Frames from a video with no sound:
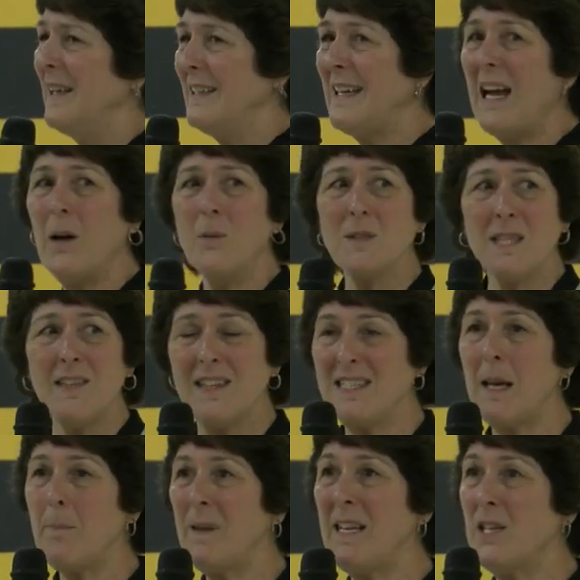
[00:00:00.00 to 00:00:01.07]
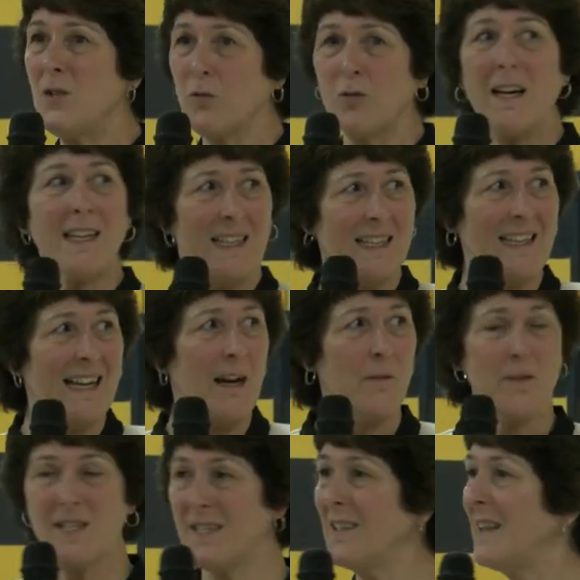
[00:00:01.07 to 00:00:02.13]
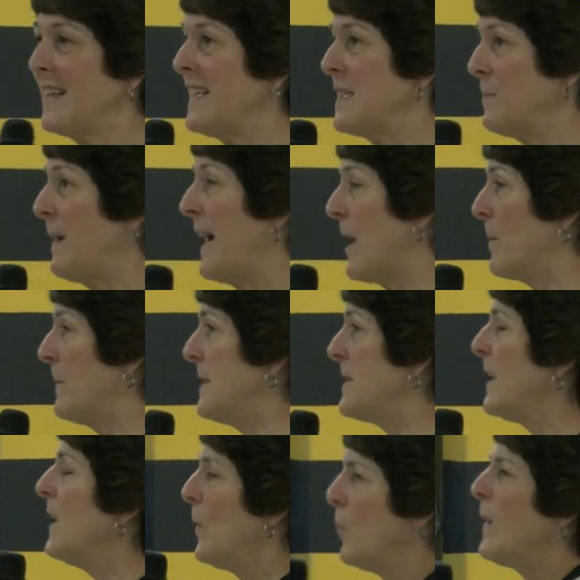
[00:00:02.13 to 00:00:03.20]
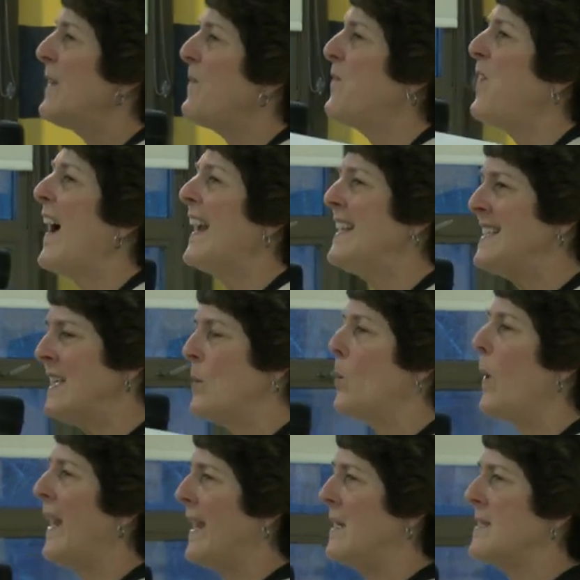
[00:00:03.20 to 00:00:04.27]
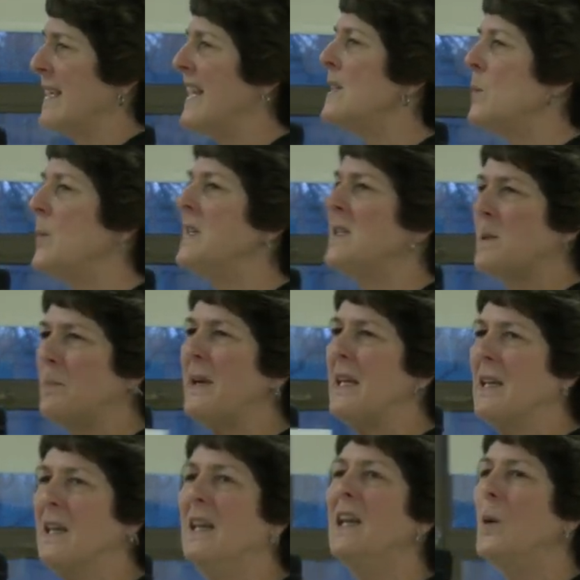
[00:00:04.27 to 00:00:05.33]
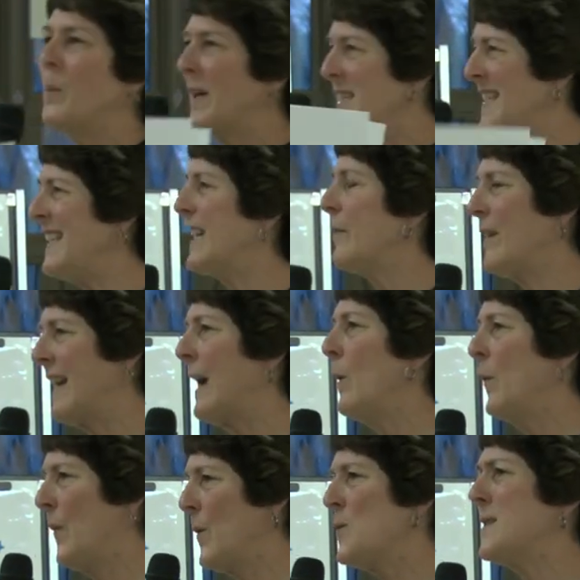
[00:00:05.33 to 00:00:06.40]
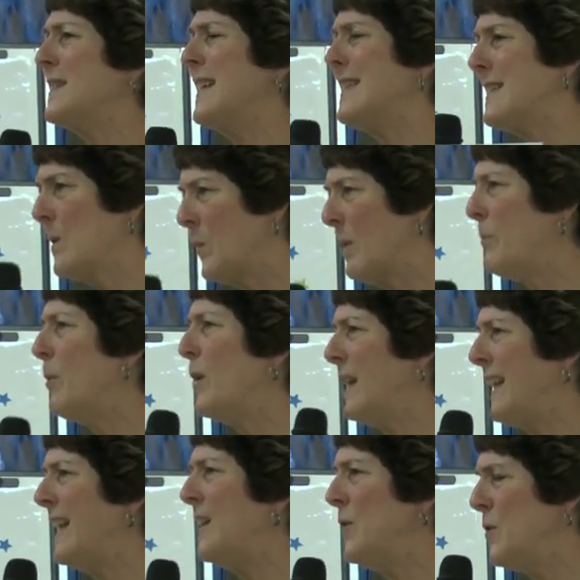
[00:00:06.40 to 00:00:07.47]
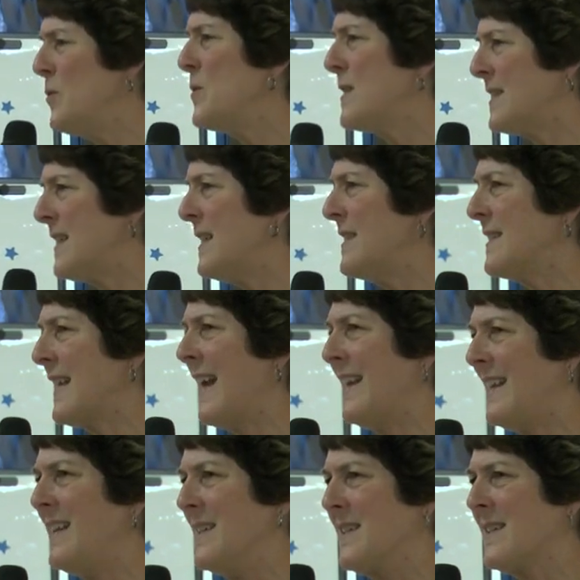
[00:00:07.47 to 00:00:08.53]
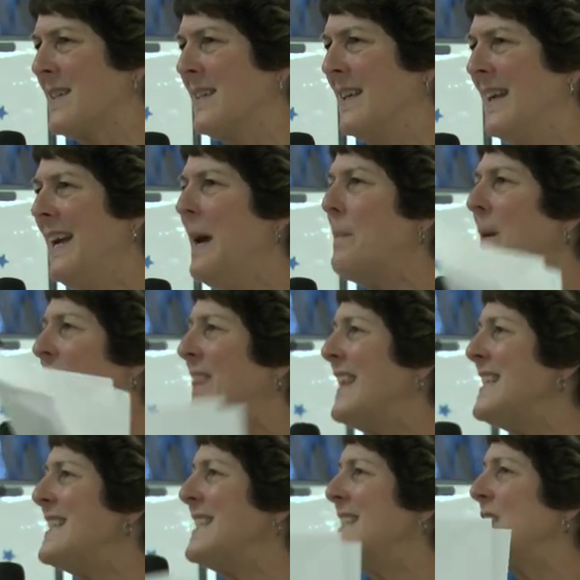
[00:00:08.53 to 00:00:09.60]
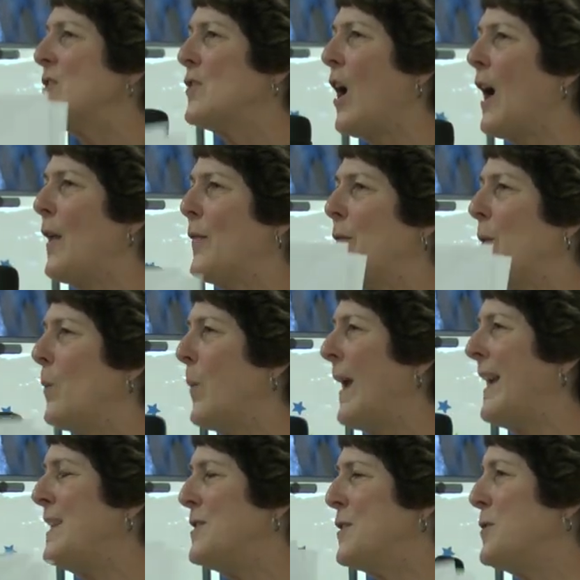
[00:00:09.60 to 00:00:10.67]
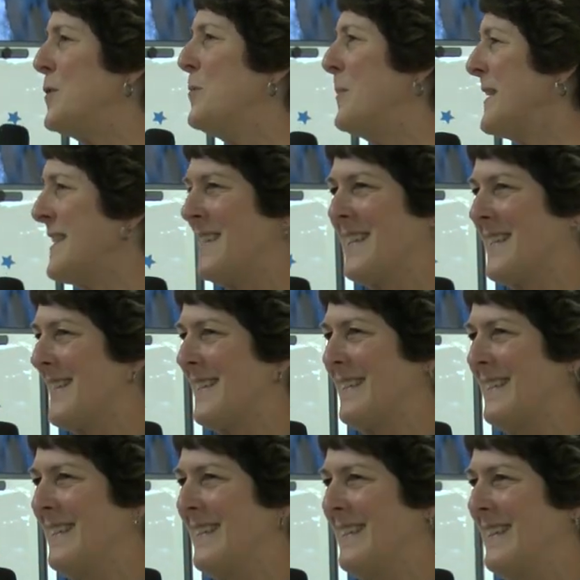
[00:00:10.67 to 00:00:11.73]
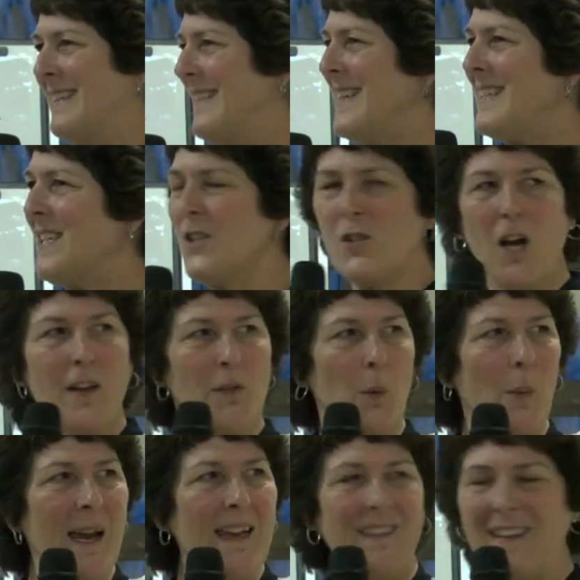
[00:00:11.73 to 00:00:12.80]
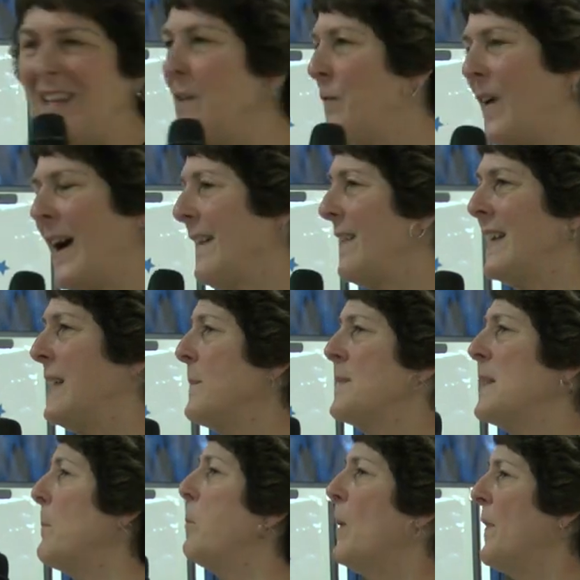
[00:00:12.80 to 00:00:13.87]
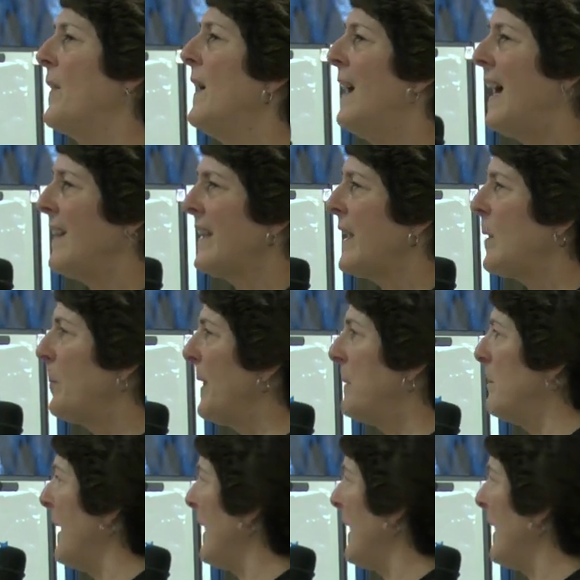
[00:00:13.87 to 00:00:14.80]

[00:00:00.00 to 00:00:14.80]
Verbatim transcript: Now, to the deputy's credit in our facility department, we're finding ways, as we speak, we're tearing out those seats and we're putting in new seats at East. But this is not the way to do business. This is not the way that he finally comes up with a little bit of